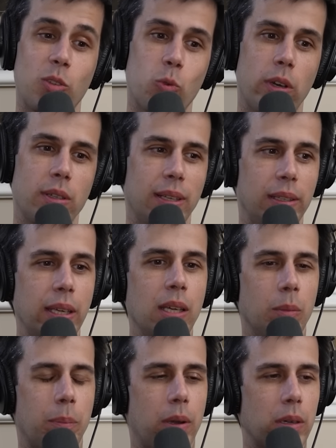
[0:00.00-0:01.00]
that's where the
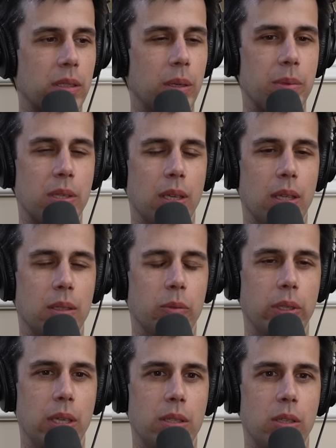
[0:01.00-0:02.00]
legal part comes in.
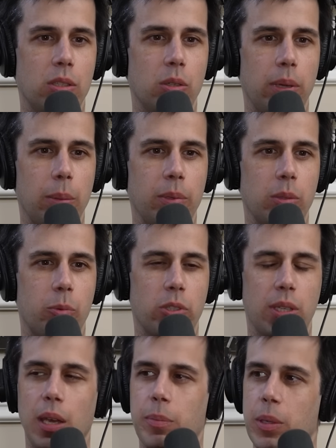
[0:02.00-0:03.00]
We need to, to be able to
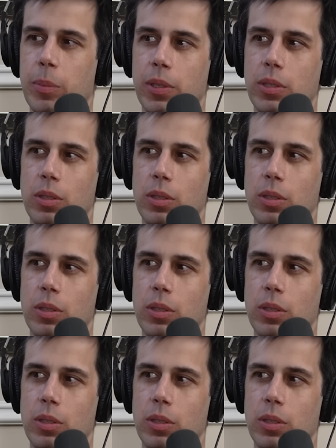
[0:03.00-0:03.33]
protect yeah. people